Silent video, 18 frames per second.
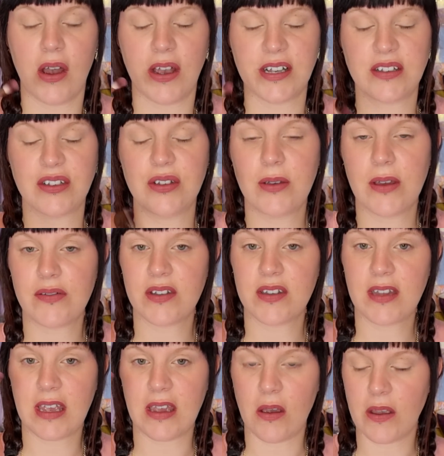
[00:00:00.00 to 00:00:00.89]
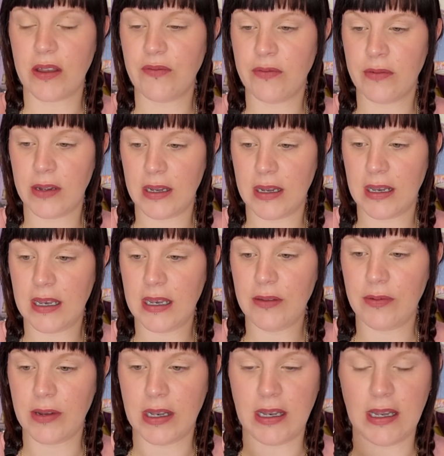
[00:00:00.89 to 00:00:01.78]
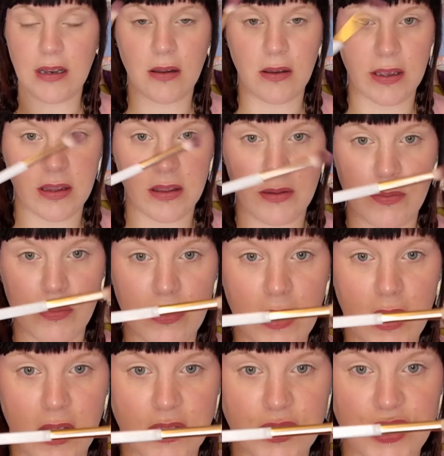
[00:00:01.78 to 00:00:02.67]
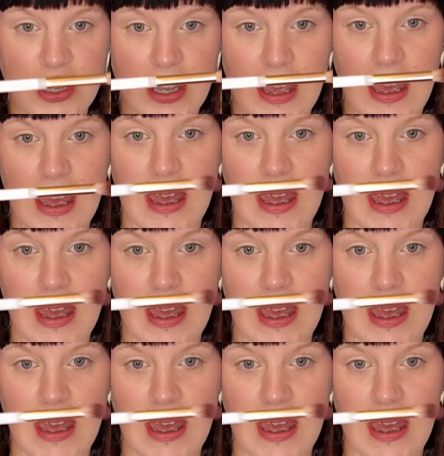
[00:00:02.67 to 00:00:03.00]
I do have to say I really, really like the brush.